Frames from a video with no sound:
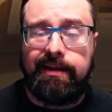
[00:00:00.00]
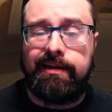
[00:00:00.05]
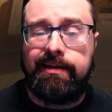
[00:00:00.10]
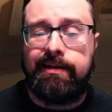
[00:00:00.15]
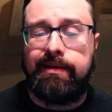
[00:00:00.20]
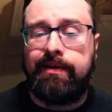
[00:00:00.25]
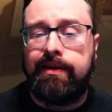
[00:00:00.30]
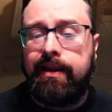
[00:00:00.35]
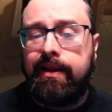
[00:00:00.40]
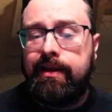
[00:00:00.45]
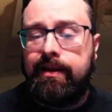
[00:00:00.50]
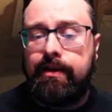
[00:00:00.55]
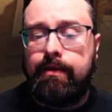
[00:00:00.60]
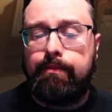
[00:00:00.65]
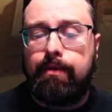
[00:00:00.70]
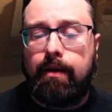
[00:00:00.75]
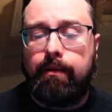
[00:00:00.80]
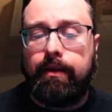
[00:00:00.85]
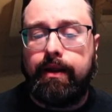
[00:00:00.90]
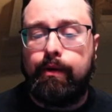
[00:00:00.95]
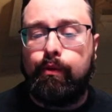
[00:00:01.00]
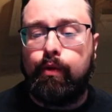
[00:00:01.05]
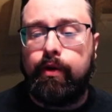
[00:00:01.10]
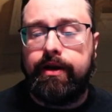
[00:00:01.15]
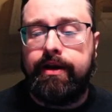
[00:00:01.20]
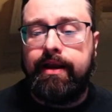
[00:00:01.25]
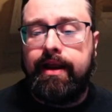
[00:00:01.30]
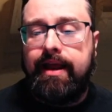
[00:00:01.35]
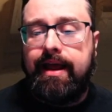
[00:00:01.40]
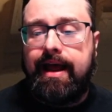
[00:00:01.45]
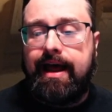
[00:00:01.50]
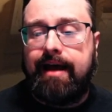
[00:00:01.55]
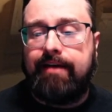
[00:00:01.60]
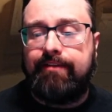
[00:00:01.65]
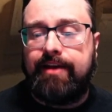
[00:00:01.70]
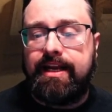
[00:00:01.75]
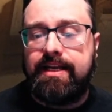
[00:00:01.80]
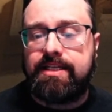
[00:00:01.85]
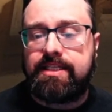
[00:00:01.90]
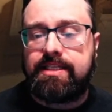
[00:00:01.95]
you probably would
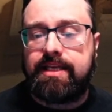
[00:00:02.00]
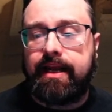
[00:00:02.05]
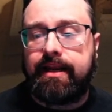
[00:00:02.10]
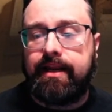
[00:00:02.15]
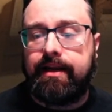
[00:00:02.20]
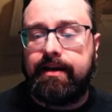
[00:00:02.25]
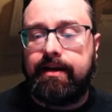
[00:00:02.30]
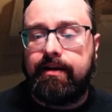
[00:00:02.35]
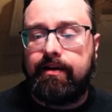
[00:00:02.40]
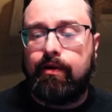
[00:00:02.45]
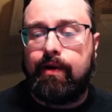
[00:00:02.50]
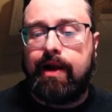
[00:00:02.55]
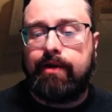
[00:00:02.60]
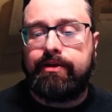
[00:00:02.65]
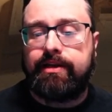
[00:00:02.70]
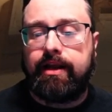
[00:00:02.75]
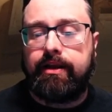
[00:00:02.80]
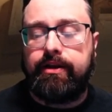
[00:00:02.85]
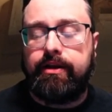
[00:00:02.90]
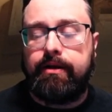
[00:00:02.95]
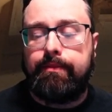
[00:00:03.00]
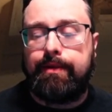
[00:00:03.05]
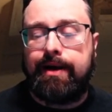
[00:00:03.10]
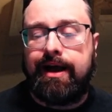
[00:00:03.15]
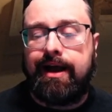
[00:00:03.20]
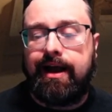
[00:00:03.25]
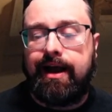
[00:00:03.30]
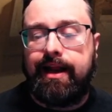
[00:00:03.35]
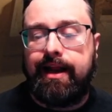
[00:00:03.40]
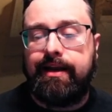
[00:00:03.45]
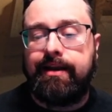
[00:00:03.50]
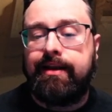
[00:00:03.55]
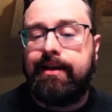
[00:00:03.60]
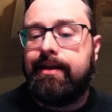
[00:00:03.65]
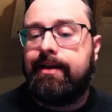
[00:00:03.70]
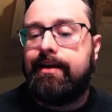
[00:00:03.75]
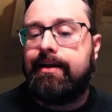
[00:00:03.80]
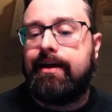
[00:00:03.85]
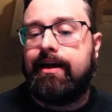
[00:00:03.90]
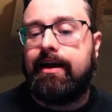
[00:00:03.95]
have a second ground tile unit behind
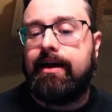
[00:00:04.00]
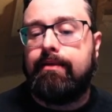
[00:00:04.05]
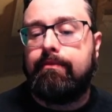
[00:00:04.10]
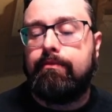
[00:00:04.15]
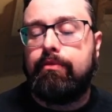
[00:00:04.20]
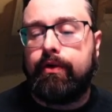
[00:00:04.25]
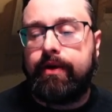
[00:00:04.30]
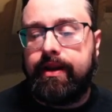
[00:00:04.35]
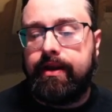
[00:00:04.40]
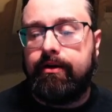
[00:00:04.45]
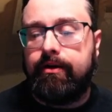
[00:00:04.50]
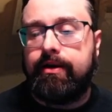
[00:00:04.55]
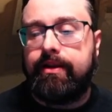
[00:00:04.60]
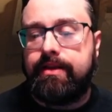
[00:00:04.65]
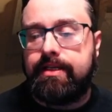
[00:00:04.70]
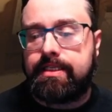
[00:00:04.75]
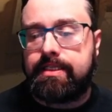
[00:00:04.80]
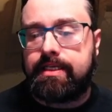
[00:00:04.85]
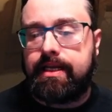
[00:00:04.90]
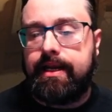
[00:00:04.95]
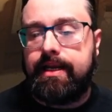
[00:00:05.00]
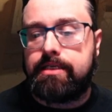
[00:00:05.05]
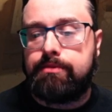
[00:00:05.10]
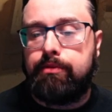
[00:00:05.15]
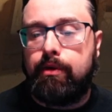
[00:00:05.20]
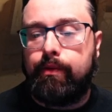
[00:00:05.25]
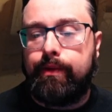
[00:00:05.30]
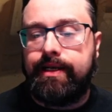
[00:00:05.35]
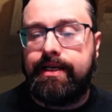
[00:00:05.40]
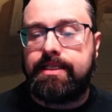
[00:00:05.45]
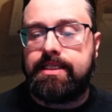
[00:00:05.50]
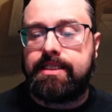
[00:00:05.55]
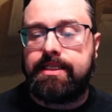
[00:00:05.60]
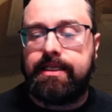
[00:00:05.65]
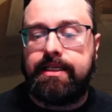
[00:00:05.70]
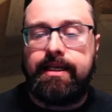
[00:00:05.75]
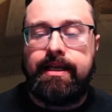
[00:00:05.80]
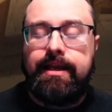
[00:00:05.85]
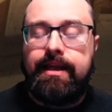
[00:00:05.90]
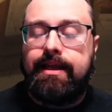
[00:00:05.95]
Brokir in this case, but we did
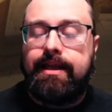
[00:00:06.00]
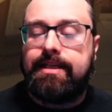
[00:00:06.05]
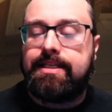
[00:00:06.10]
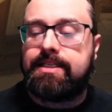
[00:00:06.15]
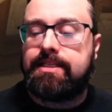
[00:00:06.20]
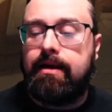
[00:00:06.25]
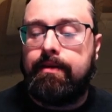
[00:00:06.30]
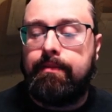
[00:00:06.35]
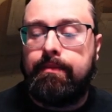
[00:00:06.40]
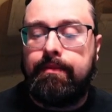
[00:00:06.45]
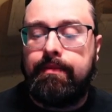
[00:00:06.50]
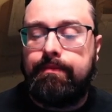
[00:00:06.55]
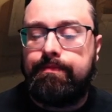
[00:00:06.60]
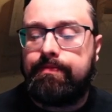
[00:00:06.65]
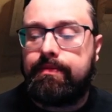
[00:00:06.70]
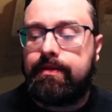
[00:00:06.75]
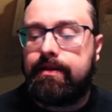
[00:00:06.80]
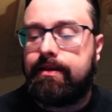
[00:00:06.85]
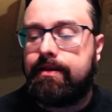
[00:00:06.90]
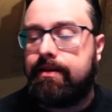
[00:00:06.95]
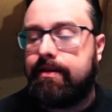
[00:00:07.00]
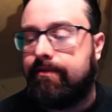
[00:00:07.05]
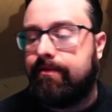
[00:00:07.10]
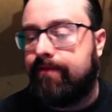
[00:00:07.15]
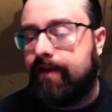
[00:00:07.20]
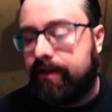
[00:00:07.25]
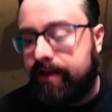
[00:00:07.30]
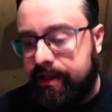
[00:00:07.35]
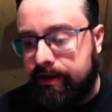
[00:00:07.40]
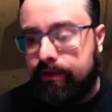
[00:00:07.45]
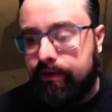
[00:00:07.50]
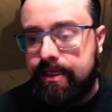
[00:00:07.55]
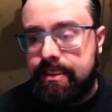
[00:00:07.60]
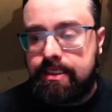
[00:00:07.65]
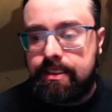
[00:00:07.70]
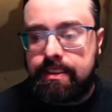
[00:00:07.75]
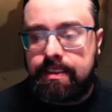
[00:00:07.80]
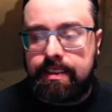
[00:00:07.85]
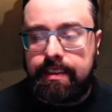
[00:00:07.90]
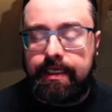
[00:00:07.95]
see some
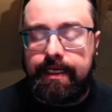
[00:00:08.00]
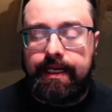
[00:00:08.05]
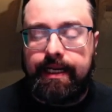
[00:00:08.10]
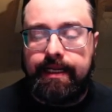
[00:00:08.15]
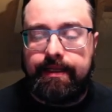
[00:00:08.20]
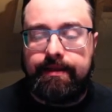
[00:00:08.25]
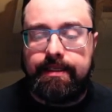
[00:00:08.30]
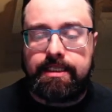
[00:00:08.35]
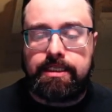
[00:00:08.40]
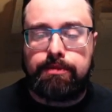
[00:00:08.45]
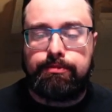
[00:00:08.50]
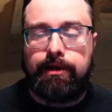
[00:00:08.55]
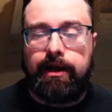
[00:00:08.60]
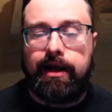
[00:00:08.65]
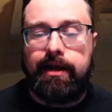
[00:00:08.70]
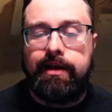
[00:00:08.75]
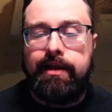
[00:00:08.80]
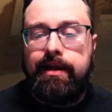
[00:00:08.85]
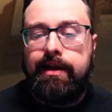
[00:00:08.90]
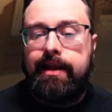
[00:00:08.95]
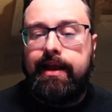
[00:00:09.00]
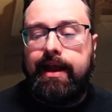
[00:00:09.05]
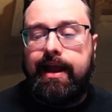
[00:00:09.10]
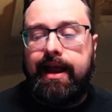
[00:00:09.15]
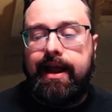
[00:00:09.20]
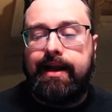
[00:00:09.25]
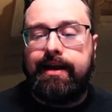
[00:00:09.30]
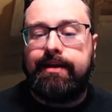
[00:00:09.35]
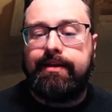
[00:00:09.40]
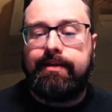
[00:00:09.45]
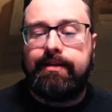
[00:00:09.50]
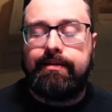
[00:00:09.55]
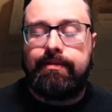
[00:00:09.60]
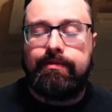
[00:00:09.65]
Valkyras sitting in this spot, and